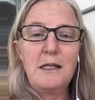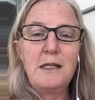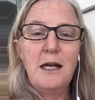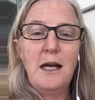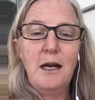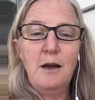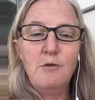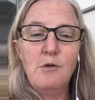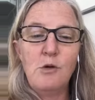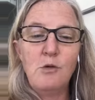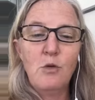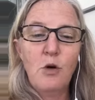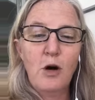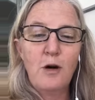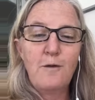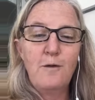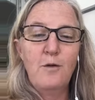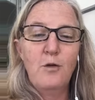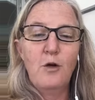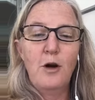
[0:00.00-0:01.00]
diet will
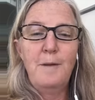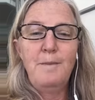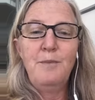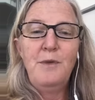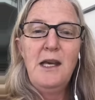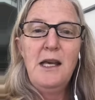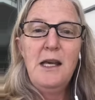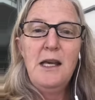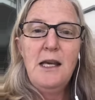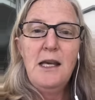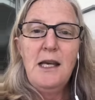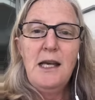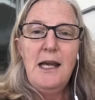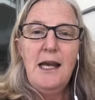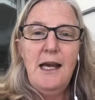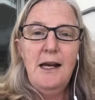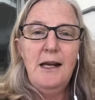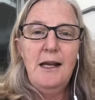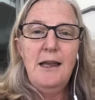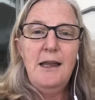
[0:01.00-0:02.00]
work for him.
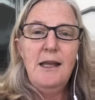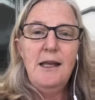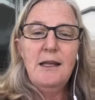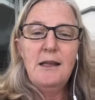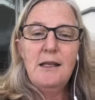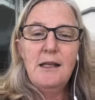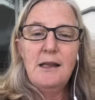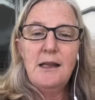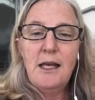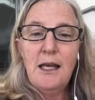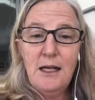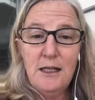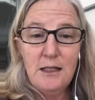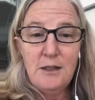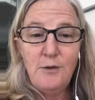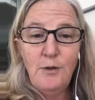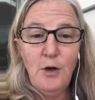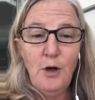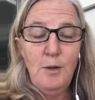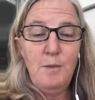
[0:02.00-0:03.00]
And I think that that
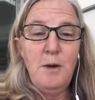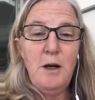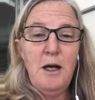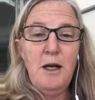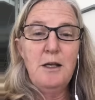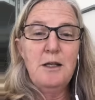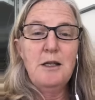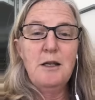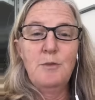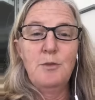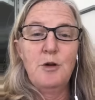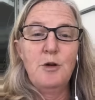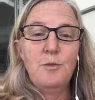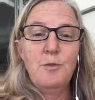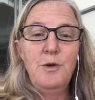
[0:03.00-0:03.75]
is very possible.